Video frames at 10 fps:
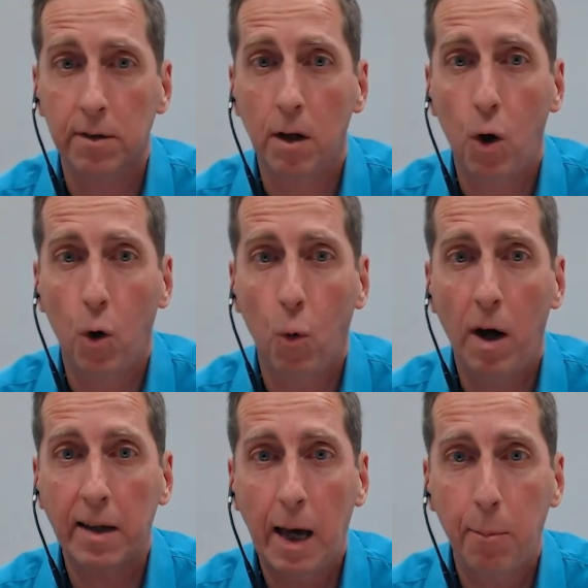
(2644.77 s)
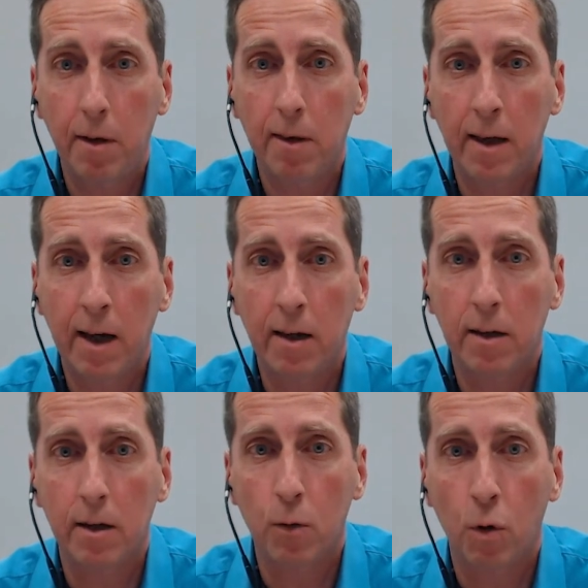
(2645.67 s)
So what happened
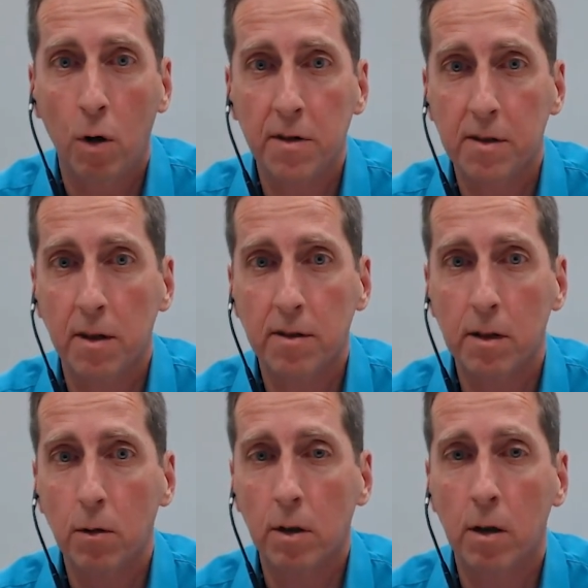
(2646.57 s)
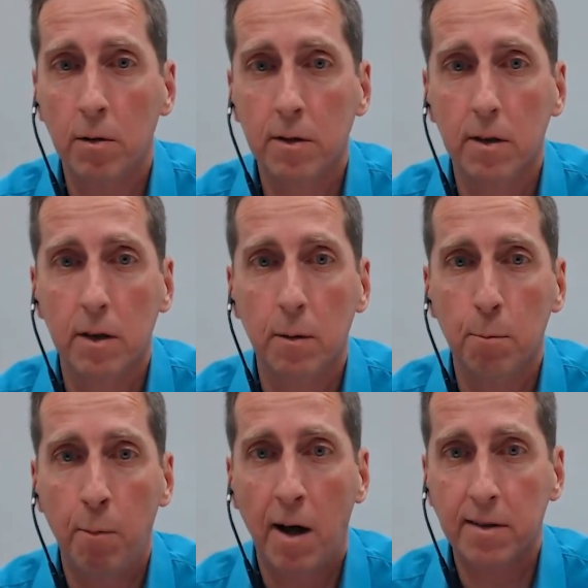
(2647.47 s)
then was a so-called
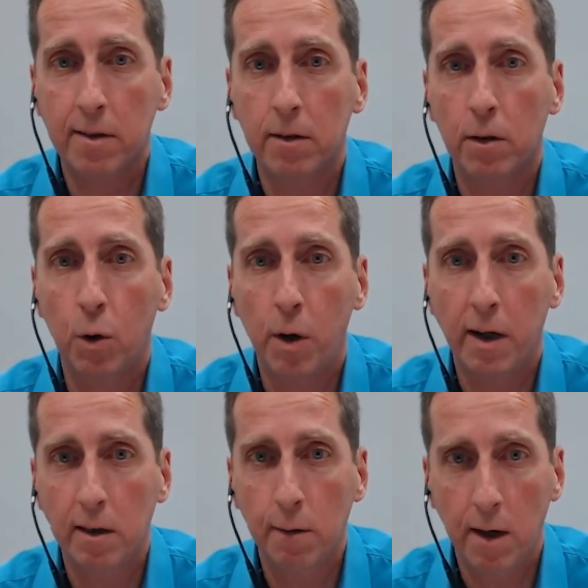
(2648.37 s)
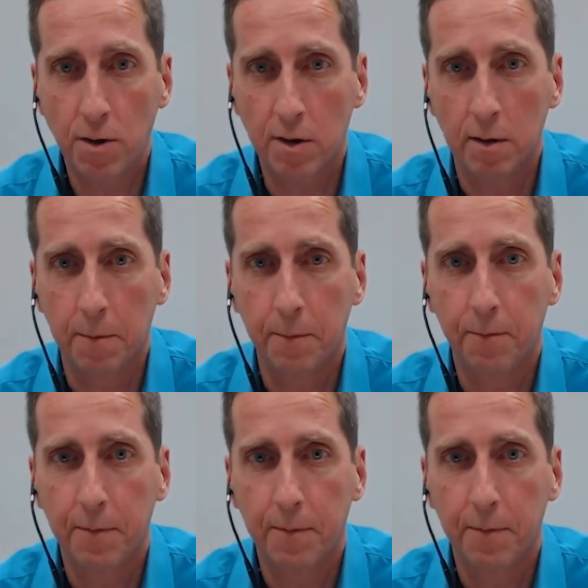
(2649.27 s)
muscle coactivation,